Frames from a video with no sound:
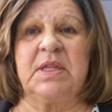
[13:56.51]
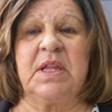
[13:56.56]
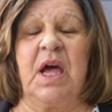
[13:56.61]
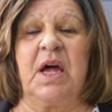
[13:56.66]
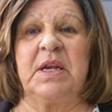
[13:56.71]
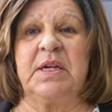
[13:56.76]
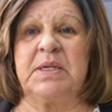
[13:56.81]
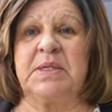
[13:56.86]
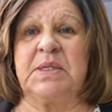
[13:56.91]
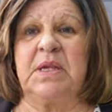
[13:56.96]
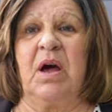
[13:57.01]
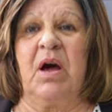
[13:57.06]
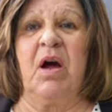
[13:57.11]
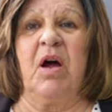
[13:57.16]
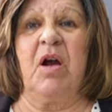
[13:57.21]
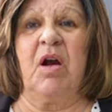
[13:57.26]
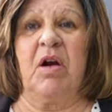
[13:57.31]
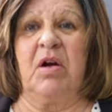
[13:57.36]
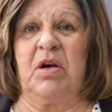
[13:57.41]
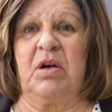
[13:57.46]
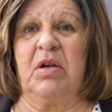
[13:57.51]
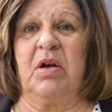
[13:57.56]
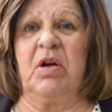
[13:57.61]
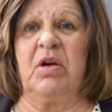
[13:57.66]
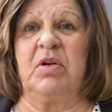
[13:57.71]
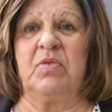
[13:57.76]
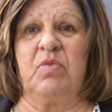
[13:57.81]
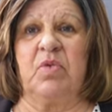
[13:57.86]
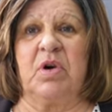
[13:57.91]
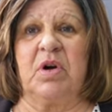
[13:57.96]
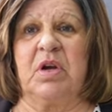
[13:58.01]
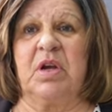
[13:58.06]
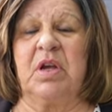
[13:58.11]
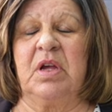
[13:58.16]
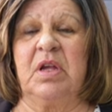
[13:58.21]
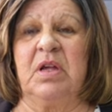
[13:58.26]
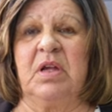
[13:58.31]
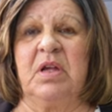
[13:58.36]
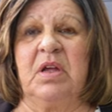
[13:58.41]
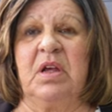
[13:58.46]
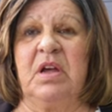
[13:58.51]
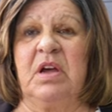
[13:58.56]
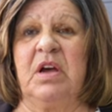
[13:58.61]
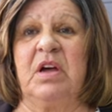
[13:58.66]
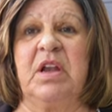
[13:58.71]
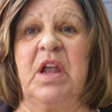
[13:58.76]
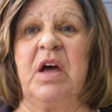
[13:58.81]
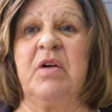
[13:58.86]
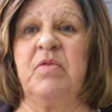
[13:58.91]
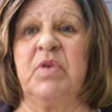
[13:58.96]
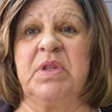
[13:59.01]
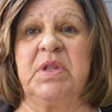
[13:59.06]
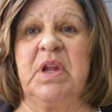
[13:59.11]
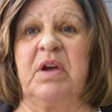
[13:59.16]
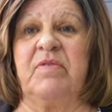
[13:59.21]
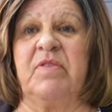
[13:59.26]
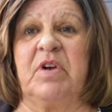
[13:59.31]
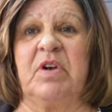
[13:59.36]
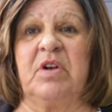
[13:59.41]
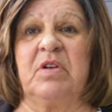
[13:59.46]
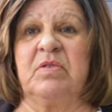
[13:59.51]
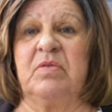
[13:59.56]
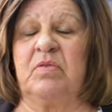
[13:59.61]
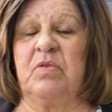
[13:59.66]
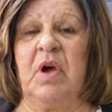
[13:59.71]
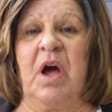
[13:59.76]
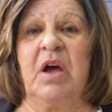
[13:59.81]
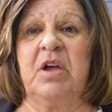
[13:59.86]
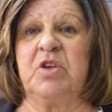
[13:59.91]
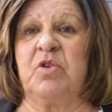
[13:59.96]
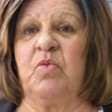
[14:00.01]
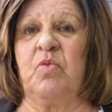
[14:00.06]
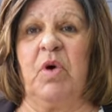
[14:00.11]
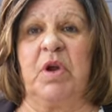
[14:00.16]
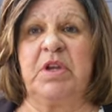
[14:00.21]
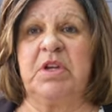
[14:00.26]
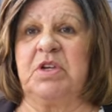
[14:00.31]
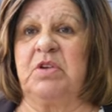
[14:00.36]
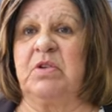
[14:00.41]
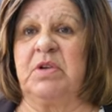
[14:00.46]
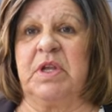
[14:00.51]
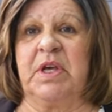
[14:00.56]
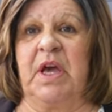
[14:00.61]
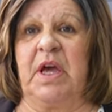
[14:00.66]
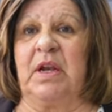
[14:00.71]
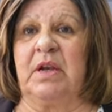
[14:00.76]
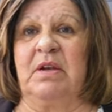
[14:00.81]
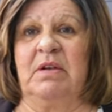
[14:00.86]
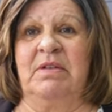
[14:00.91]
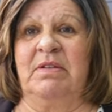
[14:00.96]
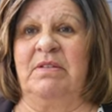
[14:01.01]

That is hard, hard work, and I would never. I don't want to do it again.